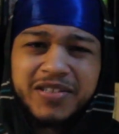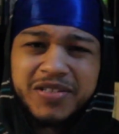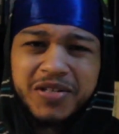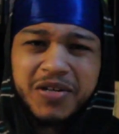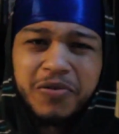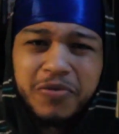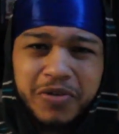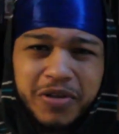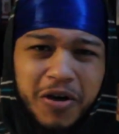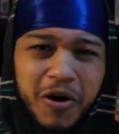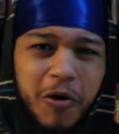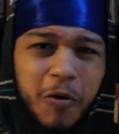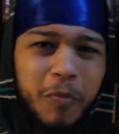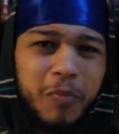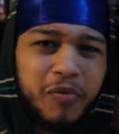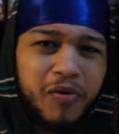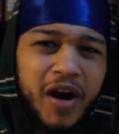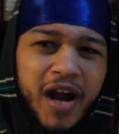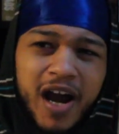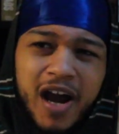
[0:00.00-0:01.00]

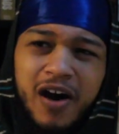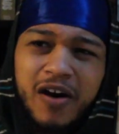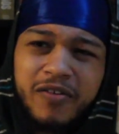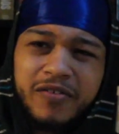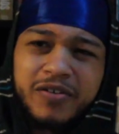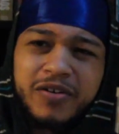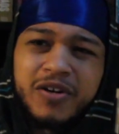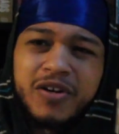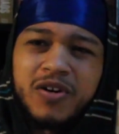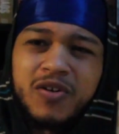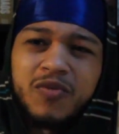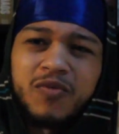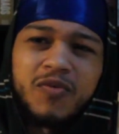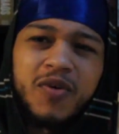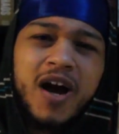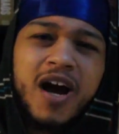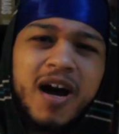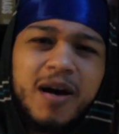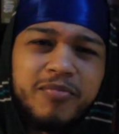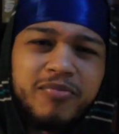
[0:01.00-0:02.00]
Antonio Brown,
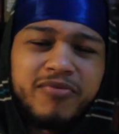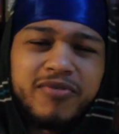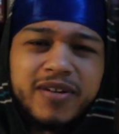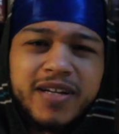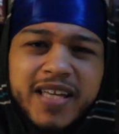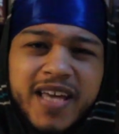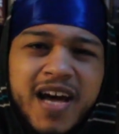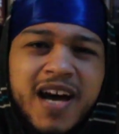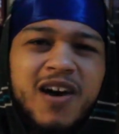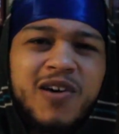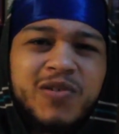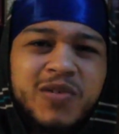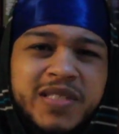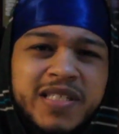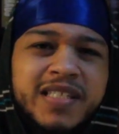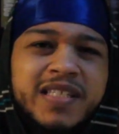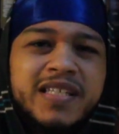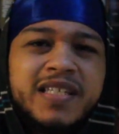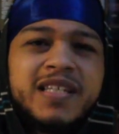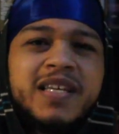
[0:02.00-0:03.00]
Rob
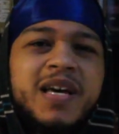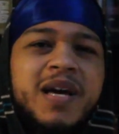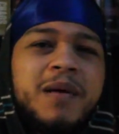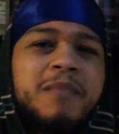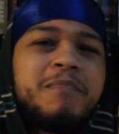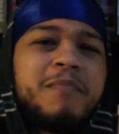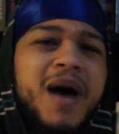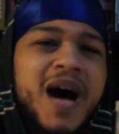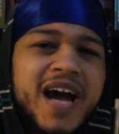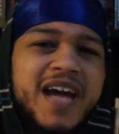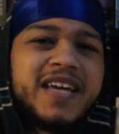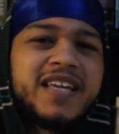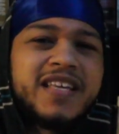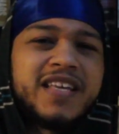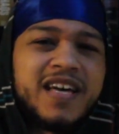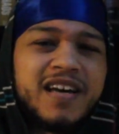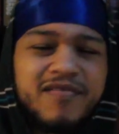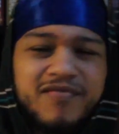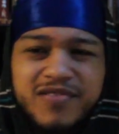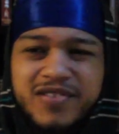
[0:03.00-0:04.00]
Gronkowski,
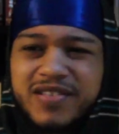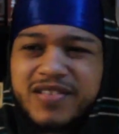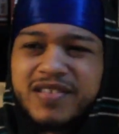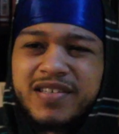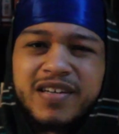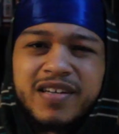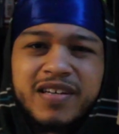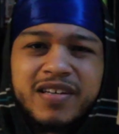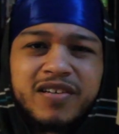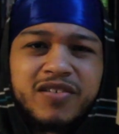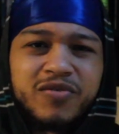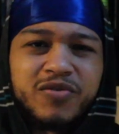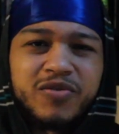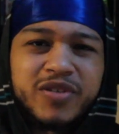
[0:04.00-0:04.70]
Mike Evans,